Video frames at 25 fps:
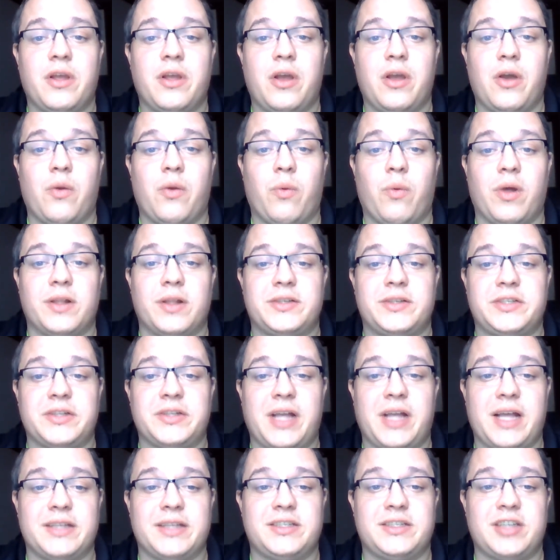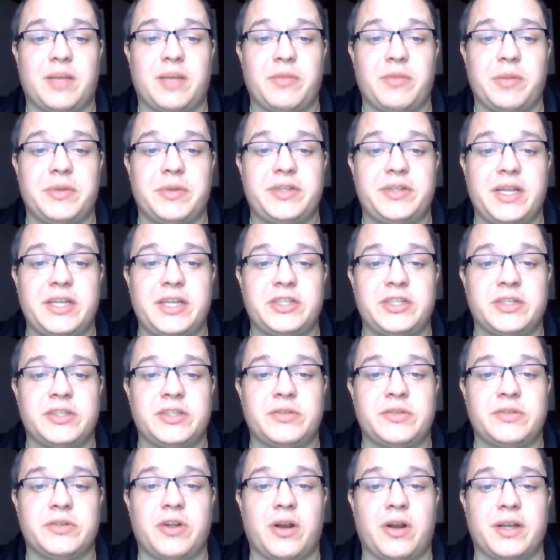While it still has some
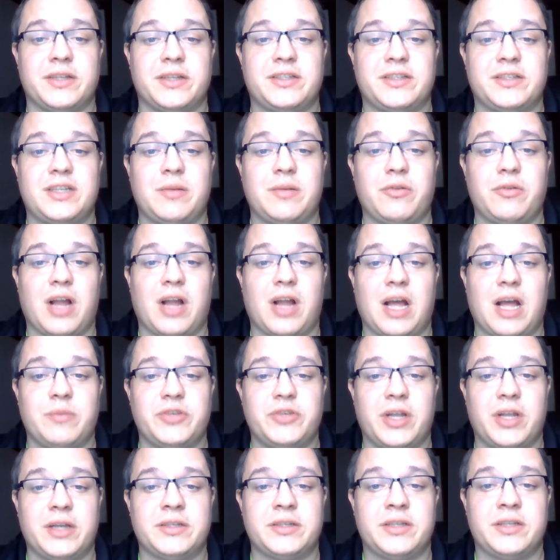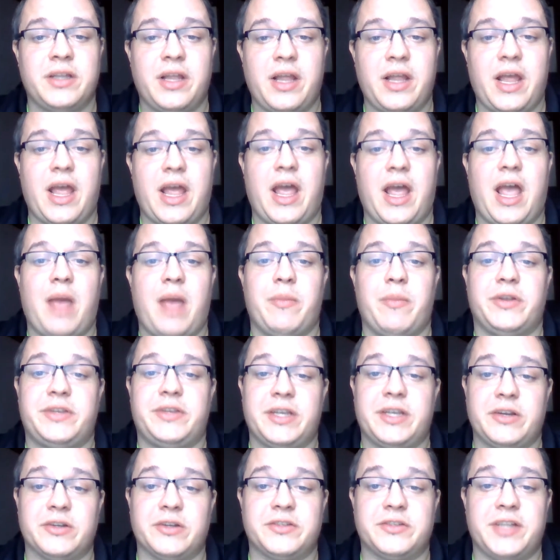limitations regarding similar objects and
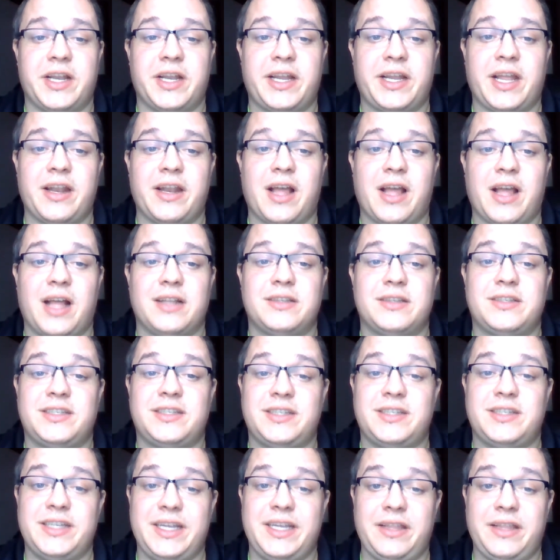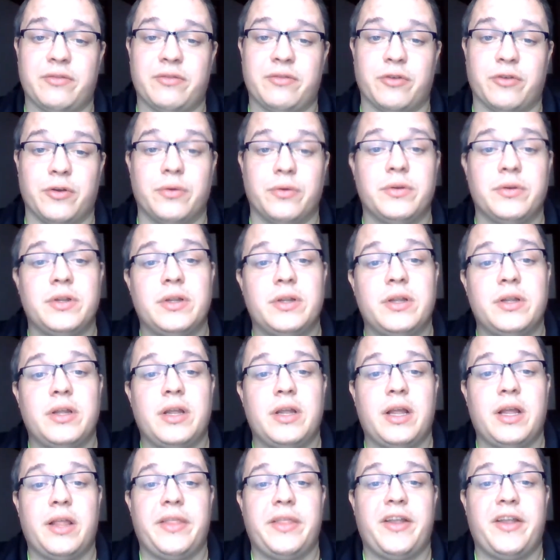materials that it cannot see through,
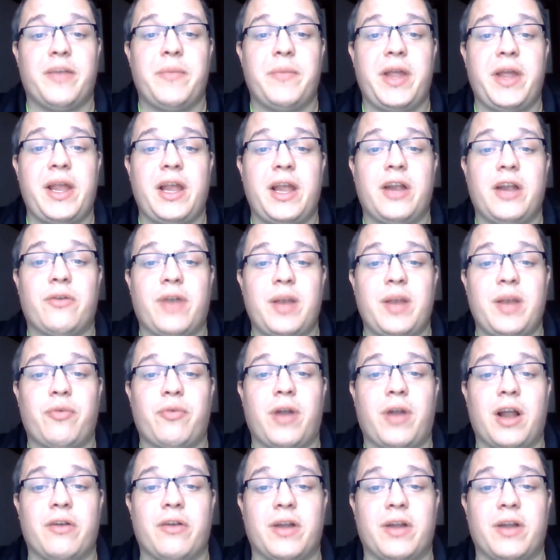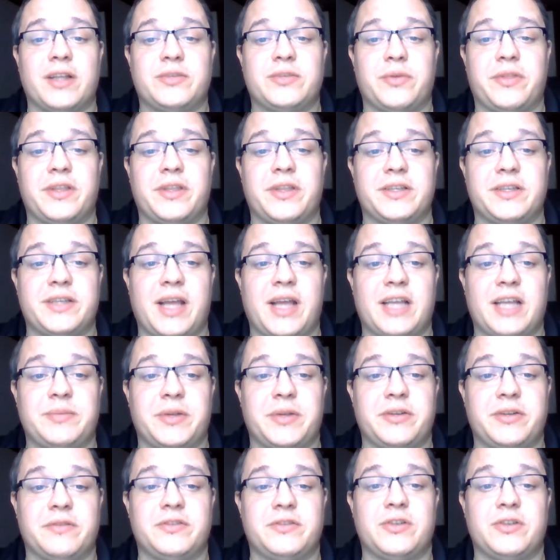they are making great progress with this
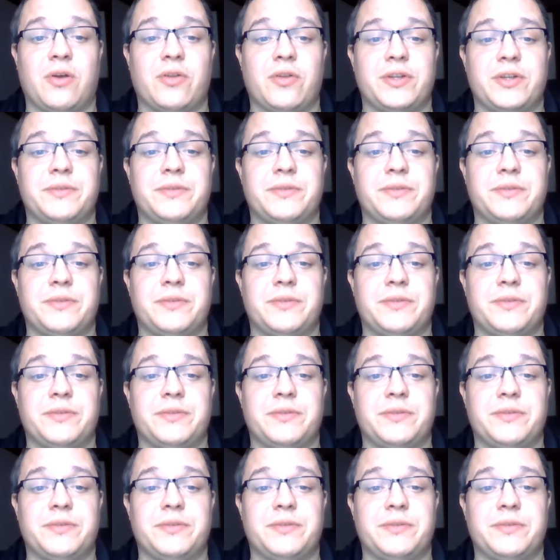aspect of Soli.